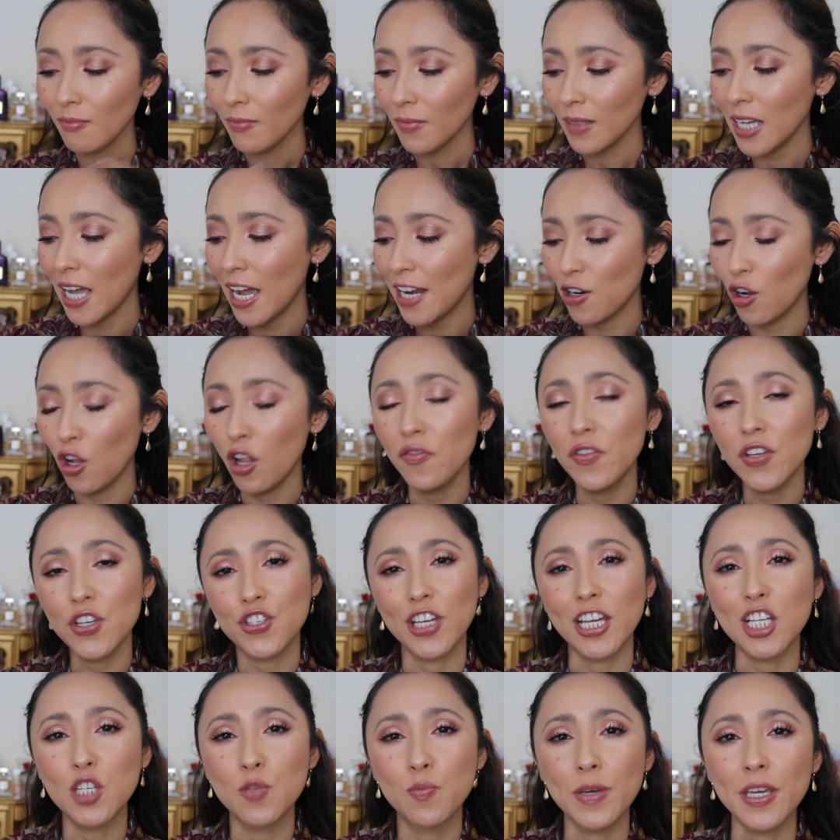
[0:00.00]
and all the
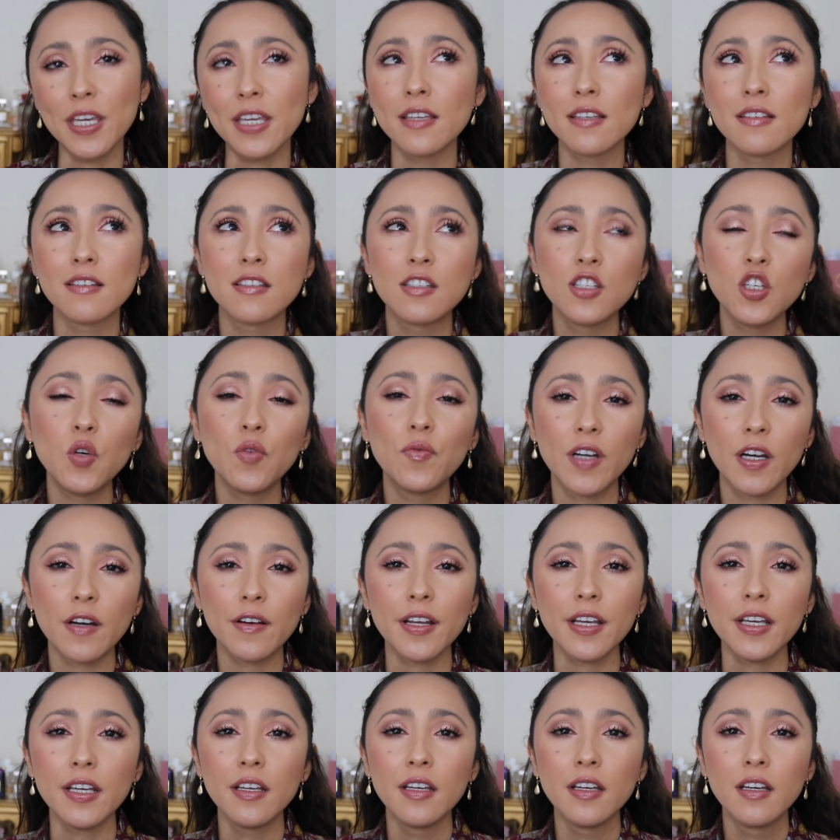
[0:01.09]
shades being still
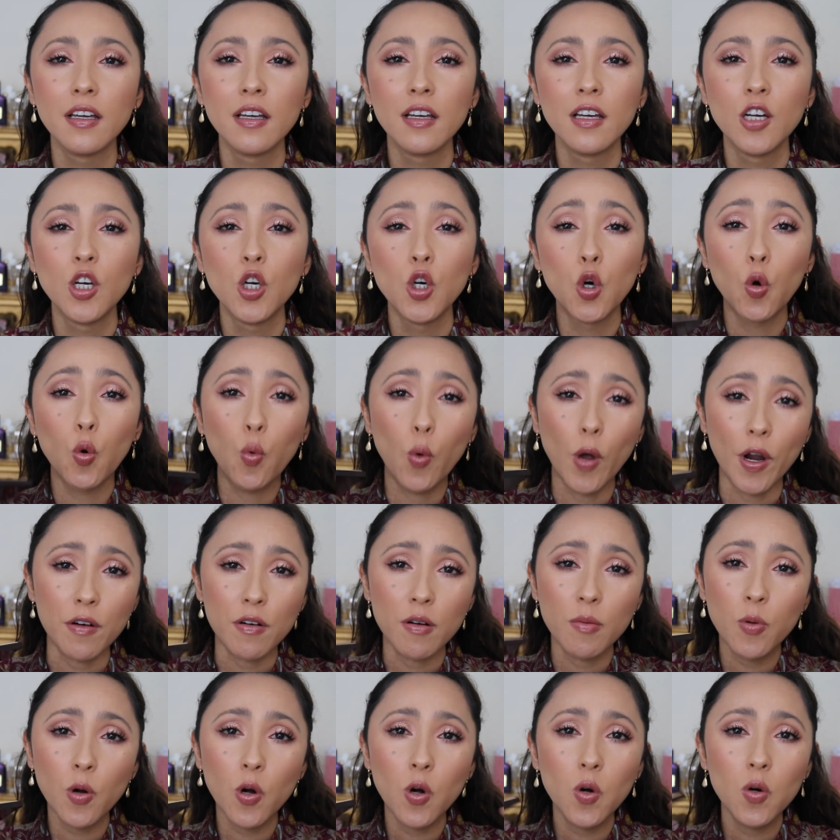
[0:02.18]
very
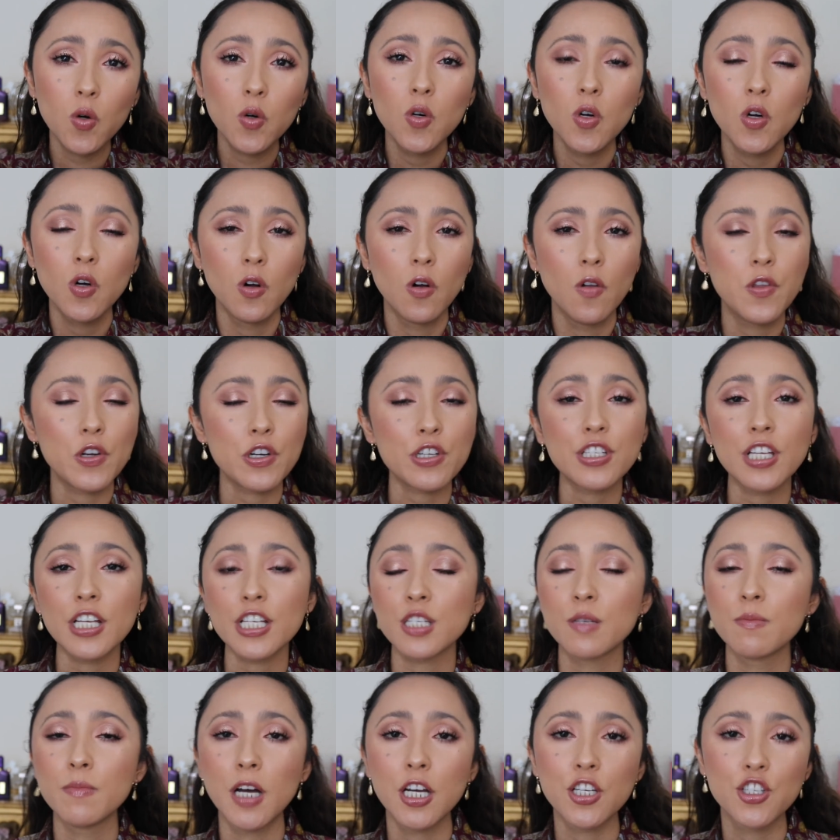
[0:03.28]
wearable. There's as
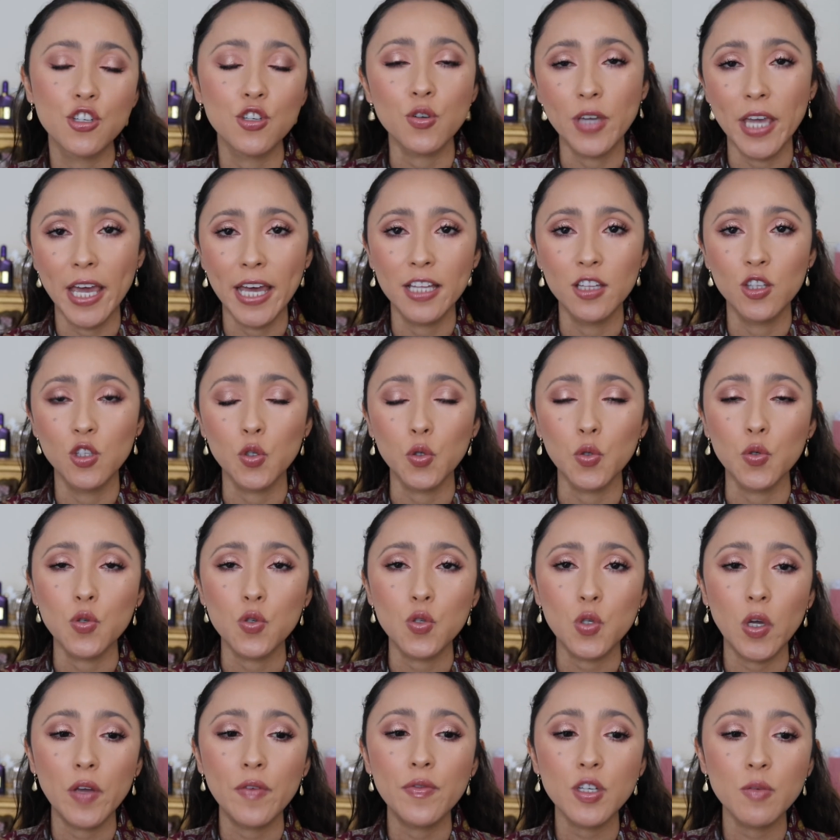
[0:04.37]
much you can do. So
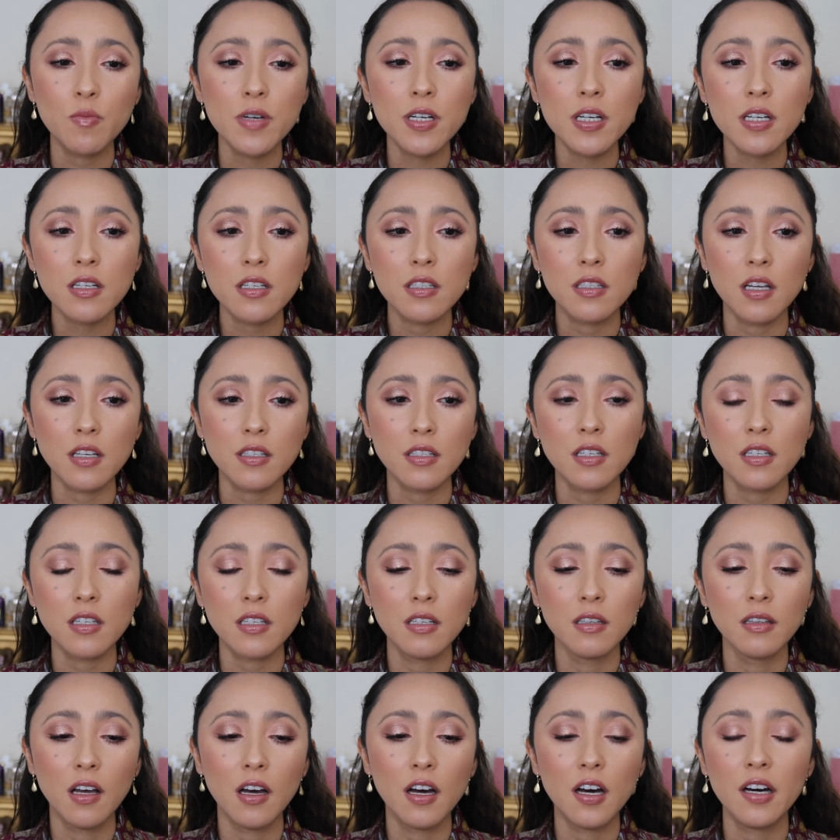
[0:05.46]
if someone doesn't
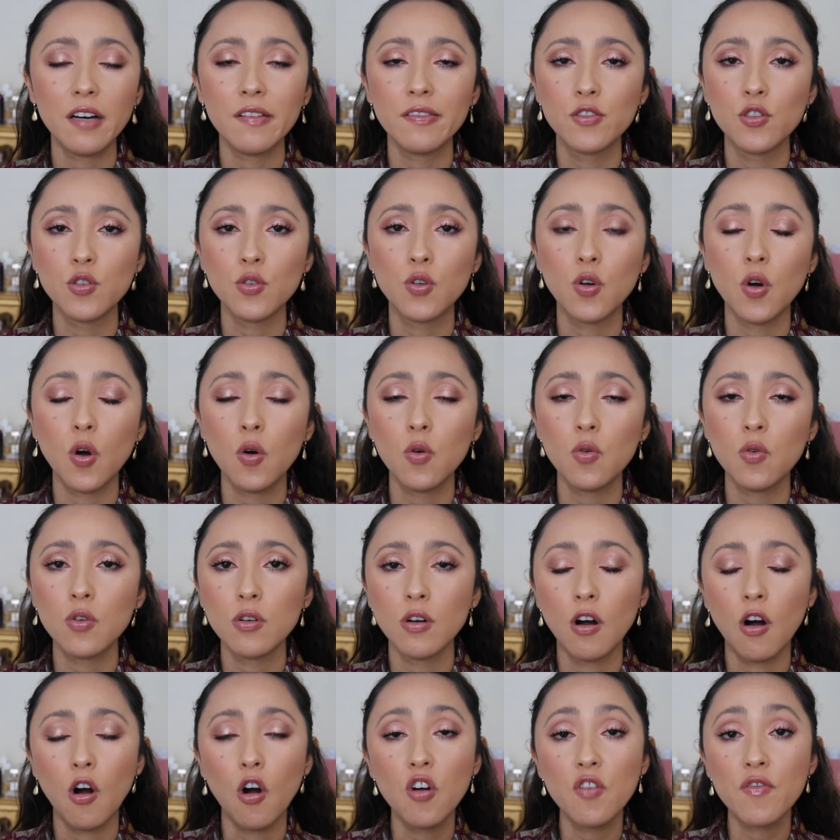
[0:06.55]
love to go
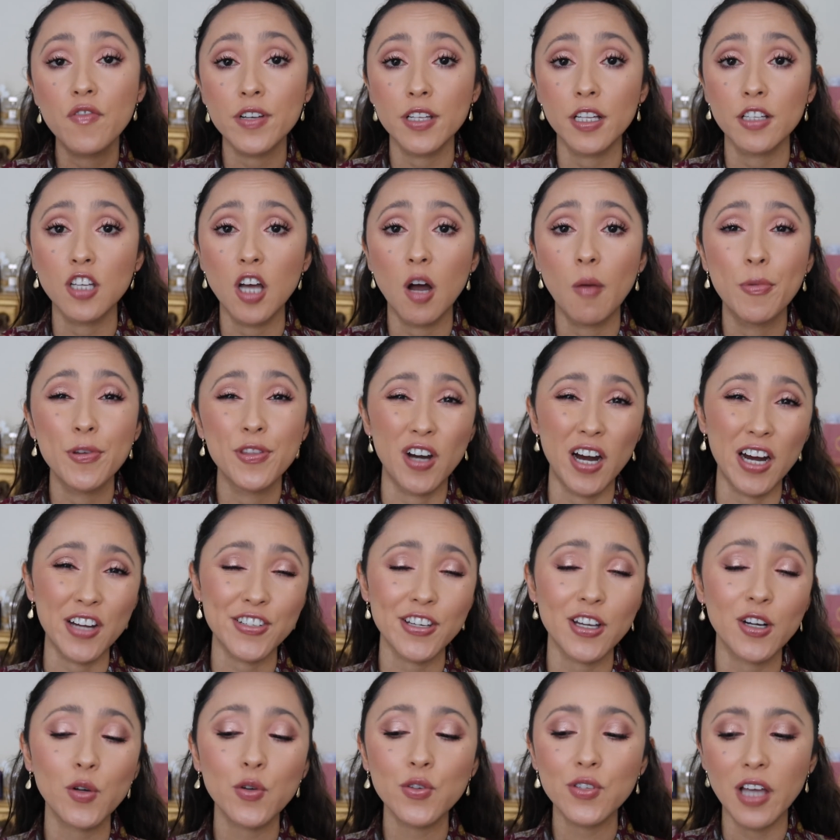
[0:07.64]
over the top with their
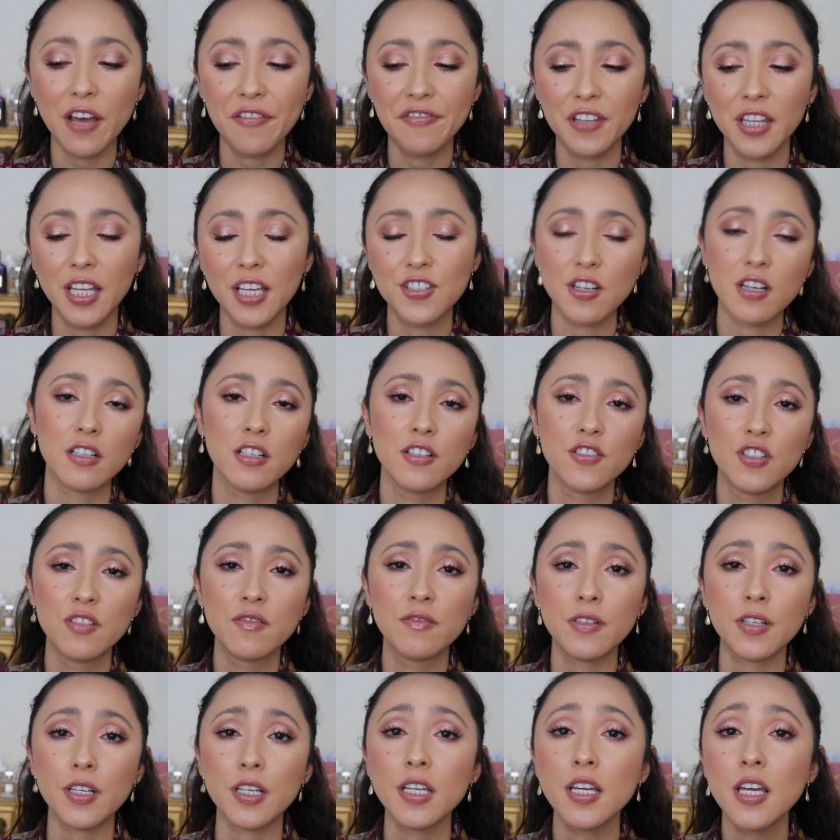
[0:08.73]
eyeshadows, I feel like Charlotte
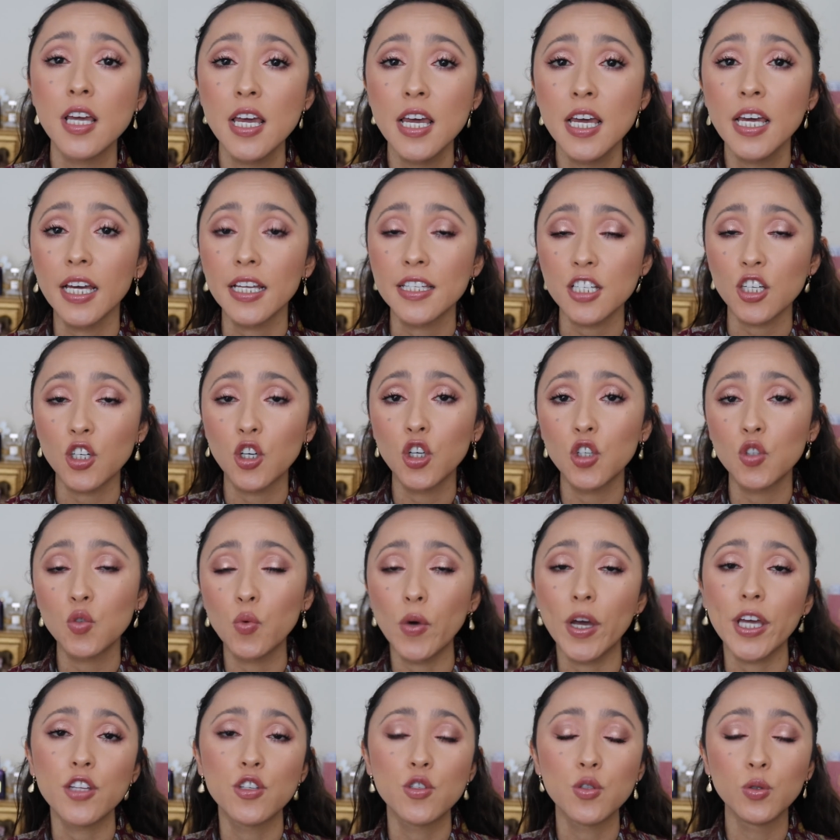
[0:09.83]
Tilbury, it's a good way
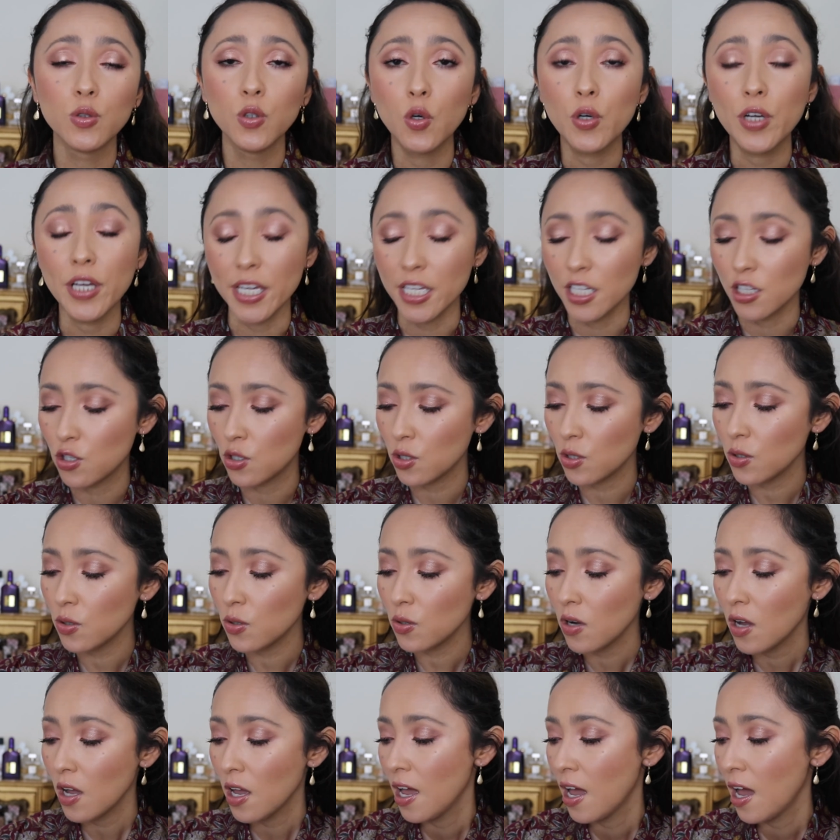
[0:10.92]
to look into.
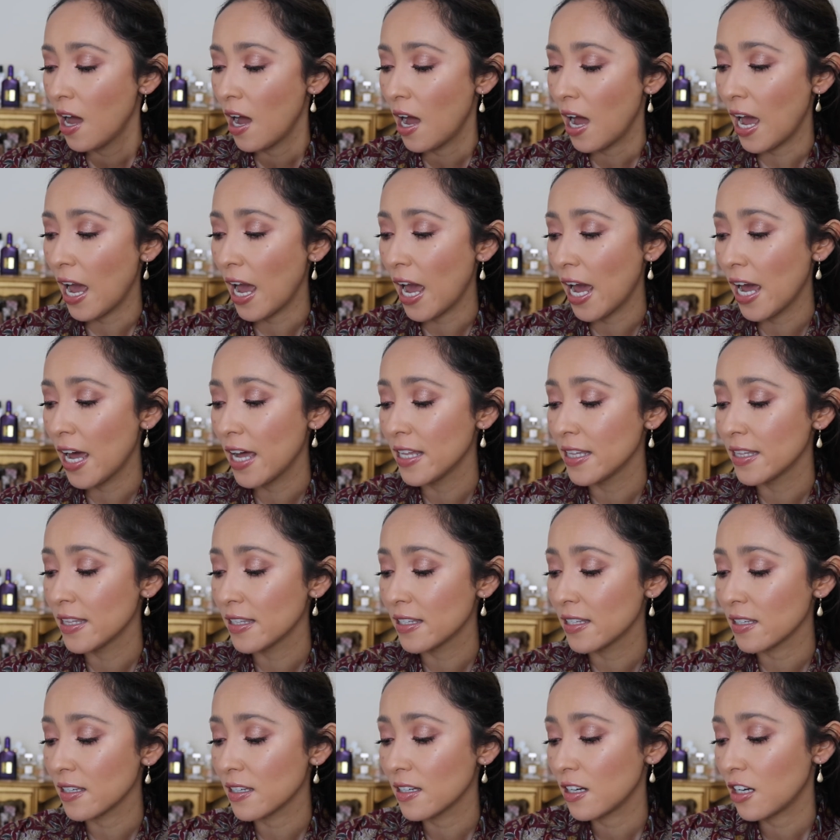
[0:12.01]

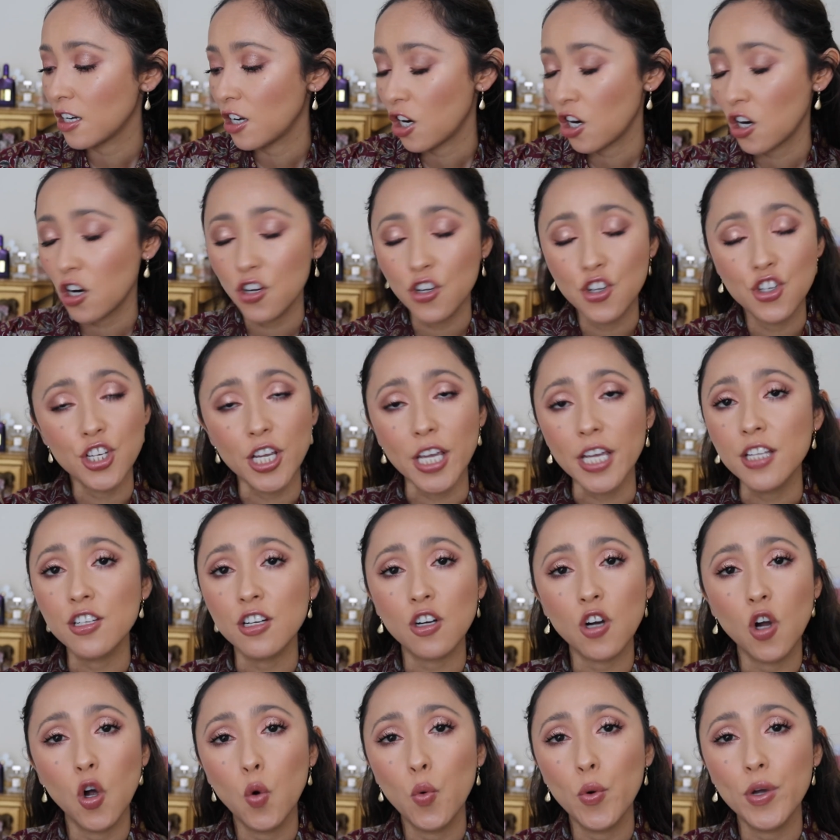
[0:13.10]
And her shades are
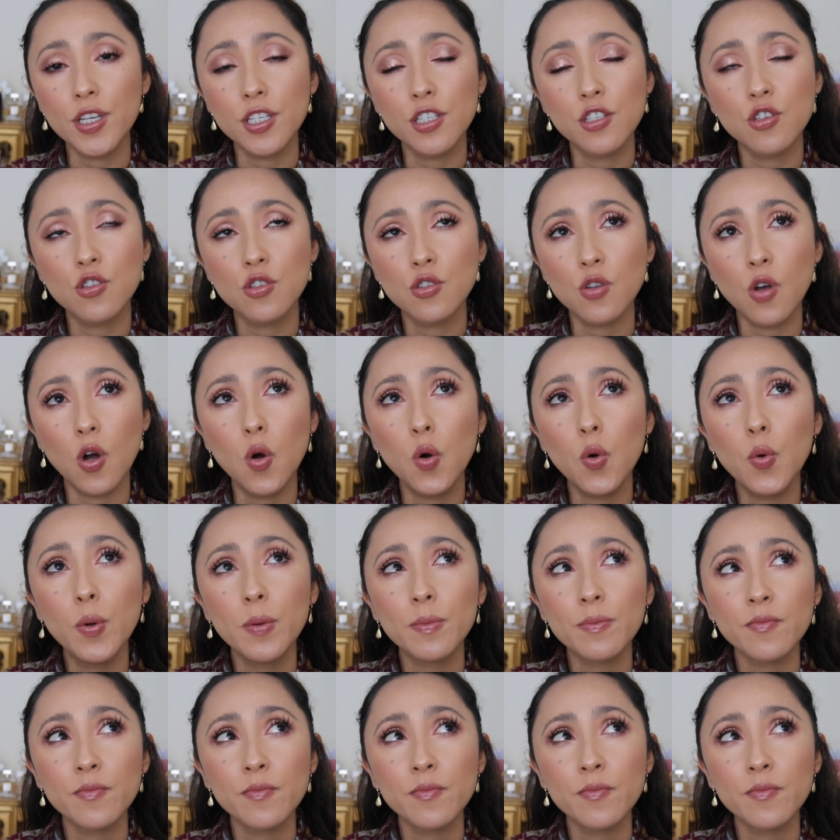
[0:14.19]
always so